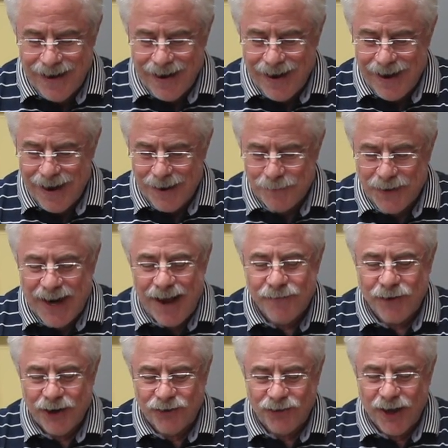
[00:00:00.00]
But
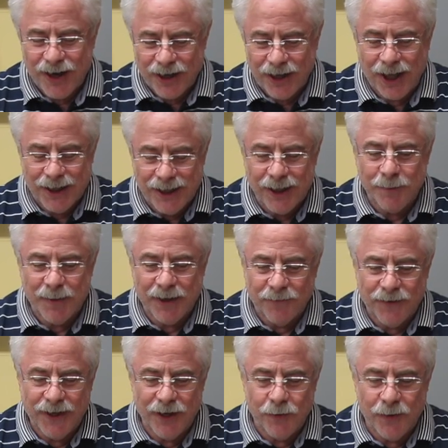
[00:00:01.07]
after I shot a little bit of
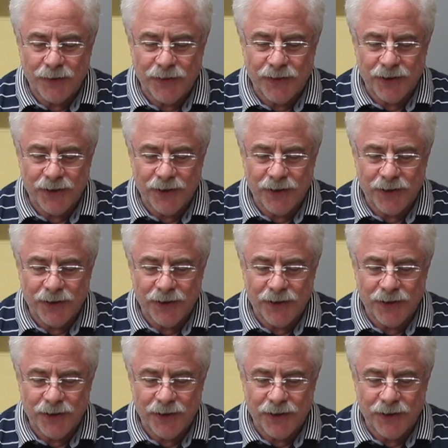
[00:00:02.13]
video with